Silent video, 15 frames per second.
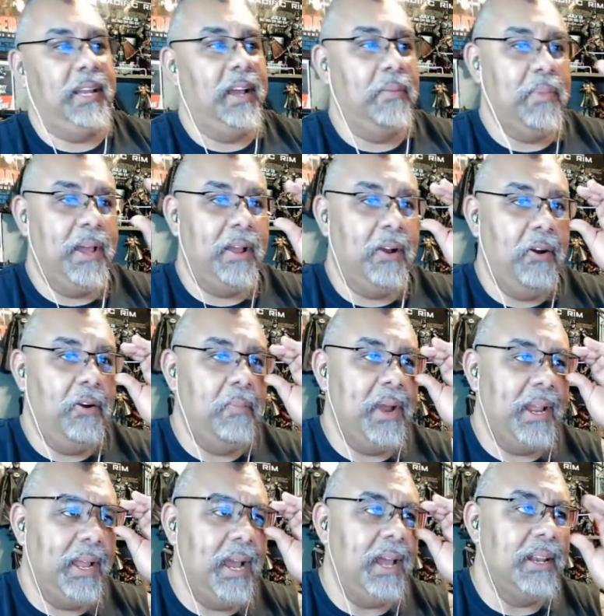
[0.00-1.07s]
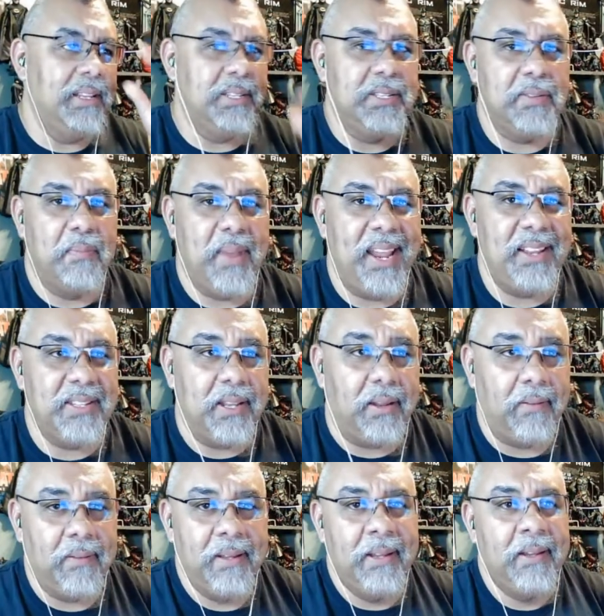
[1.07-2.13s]
I'm like, oh my God, this is amazing.
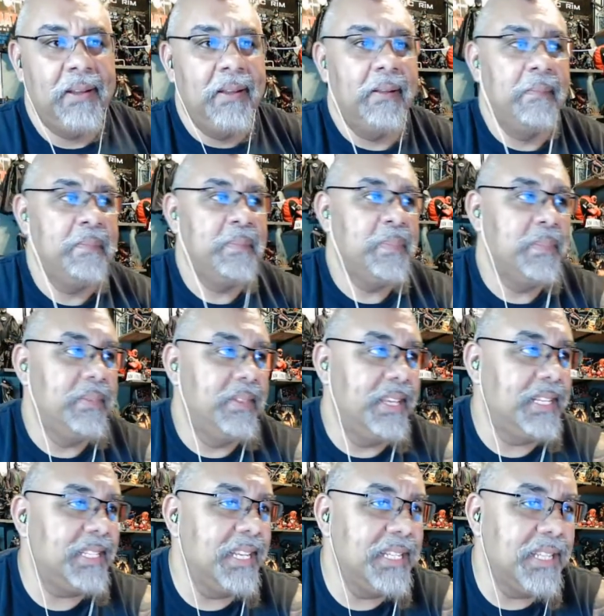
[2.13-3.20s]
This is